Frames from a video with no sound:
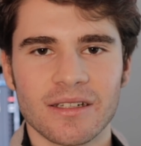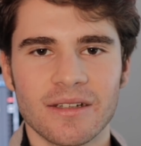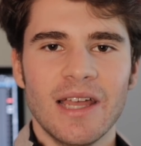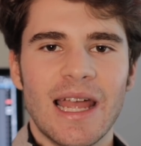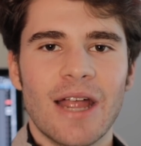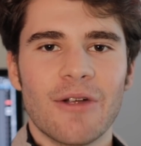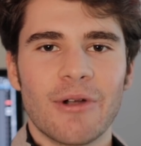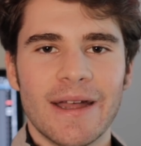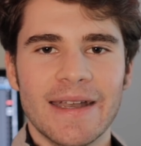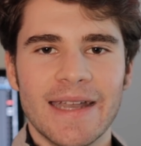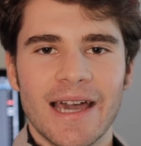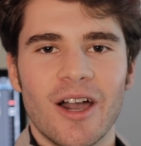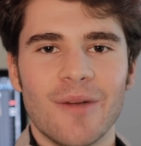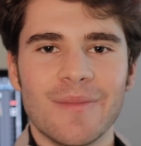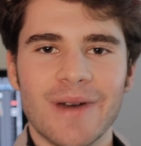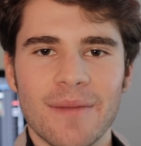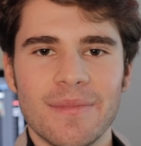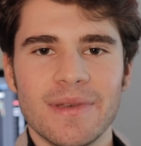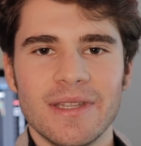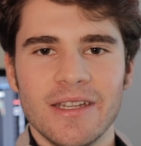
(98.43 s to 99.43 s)
And right now, in
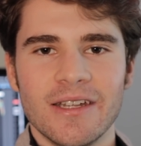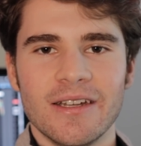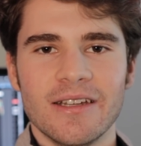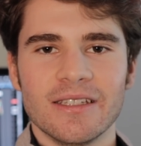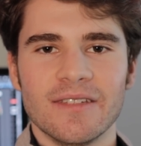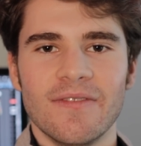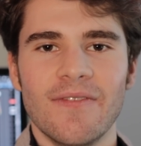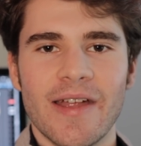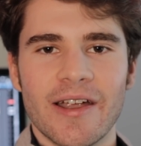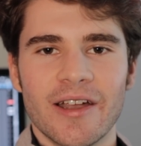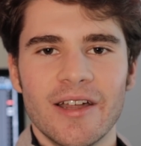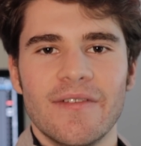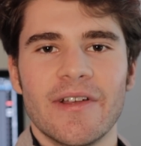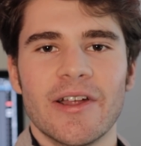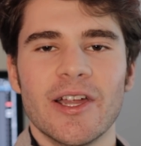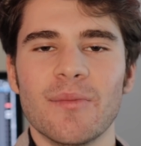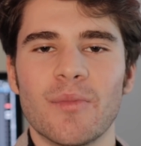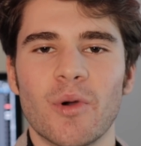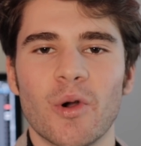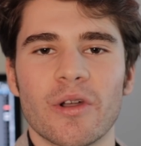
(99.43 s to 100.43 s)
my opinion, it's very, very
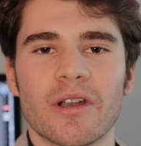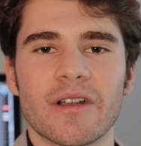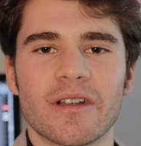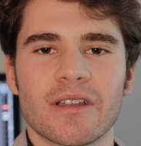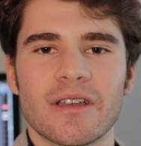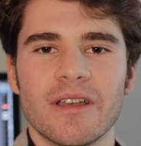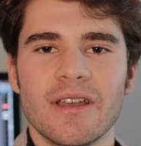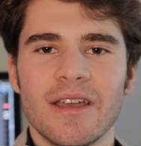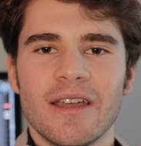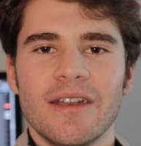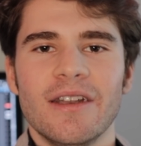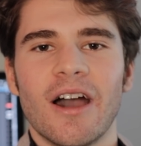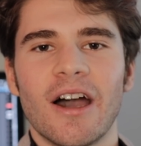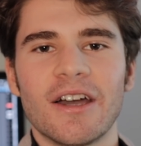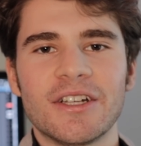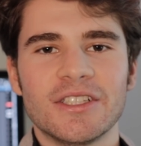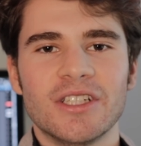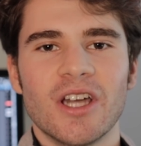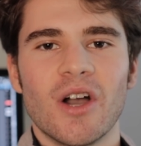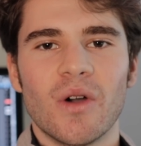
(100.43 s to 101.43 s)
important not
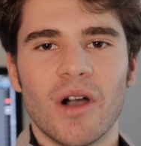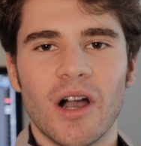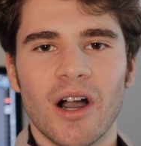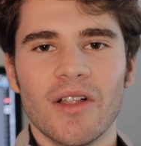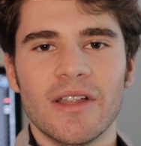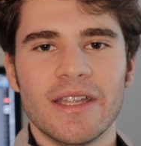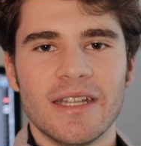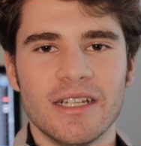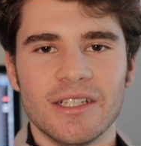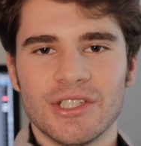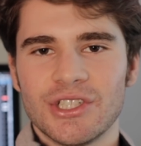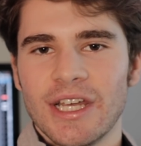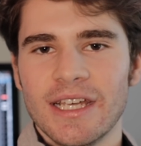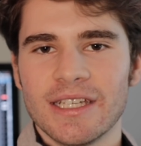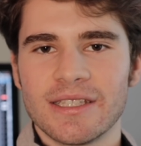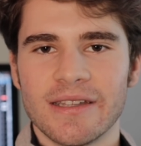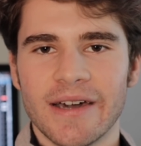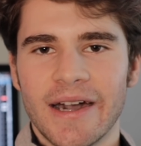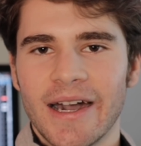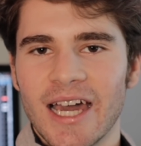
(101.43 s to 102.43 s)
to go all in and chase
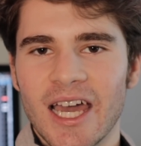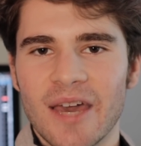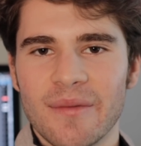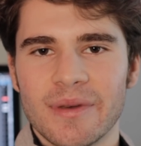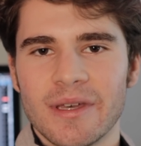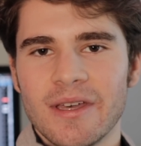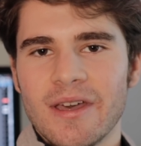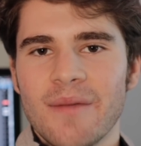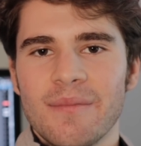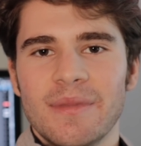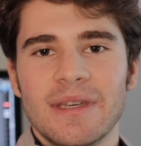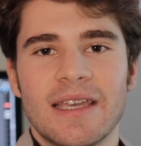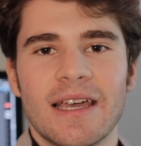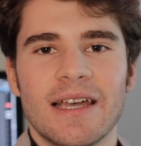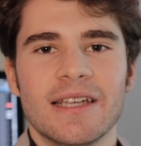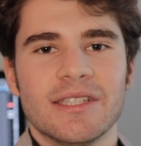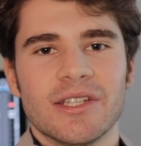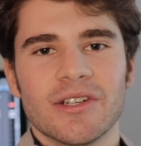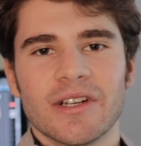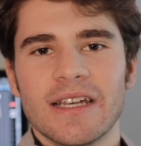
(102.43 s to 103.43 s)
the hype
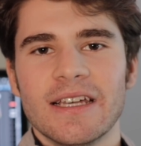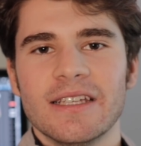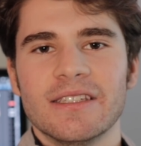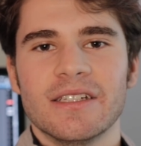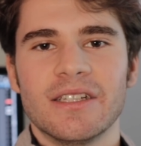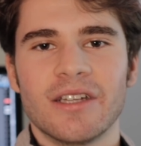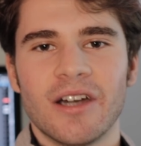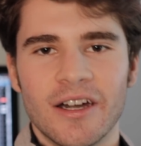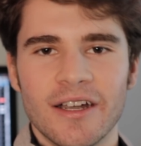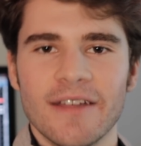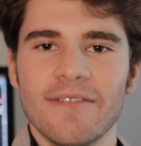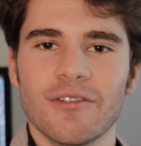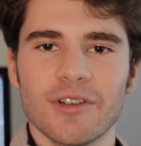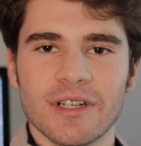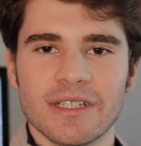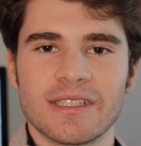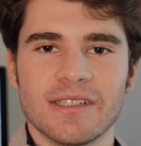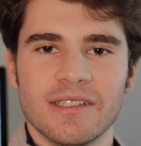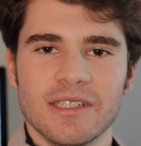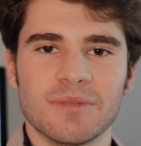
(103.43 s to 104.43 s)
because there is a ton of
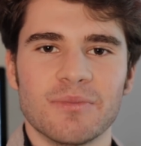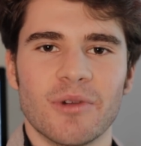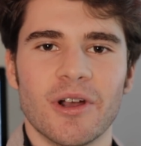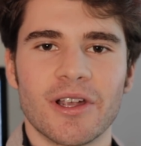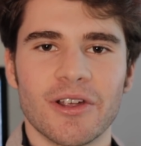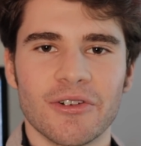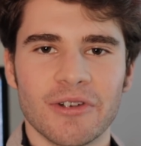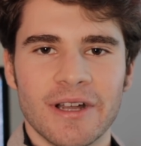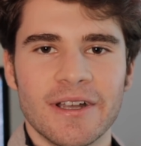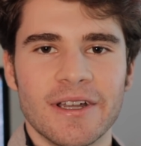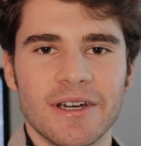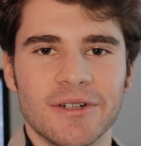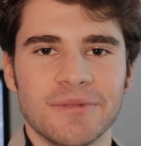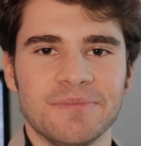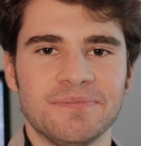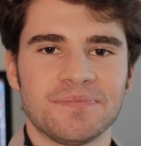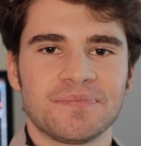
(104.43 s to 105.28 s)
risk in this market right now.